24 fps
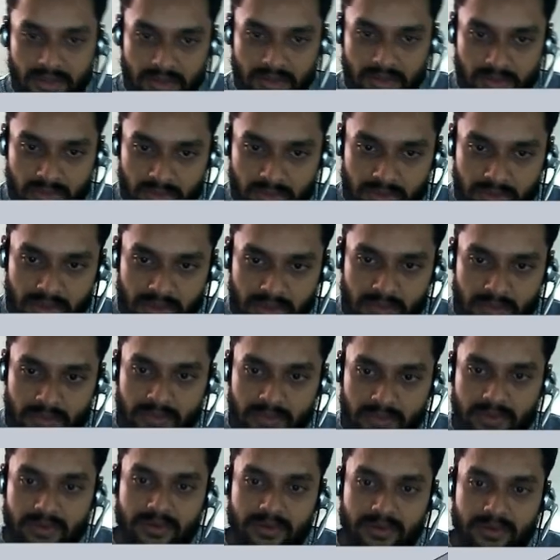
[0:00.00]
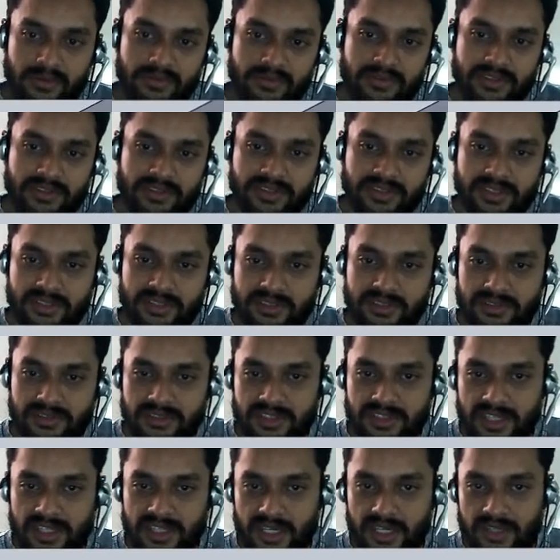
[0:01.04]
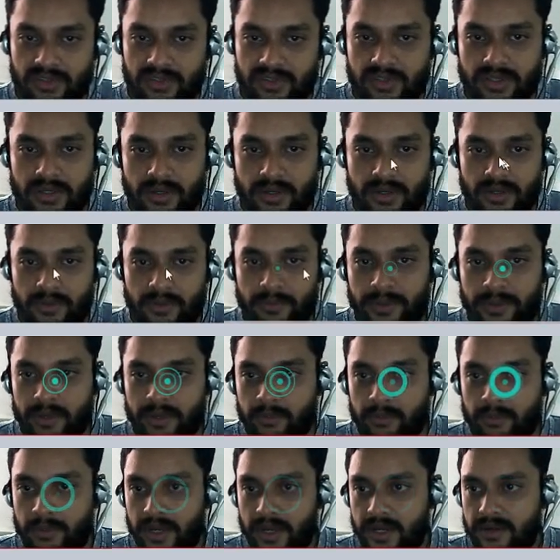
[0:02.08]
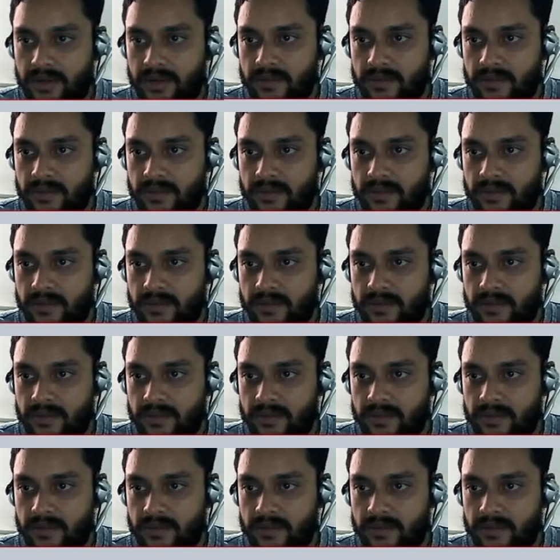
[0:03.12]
So now this is the sketch we have made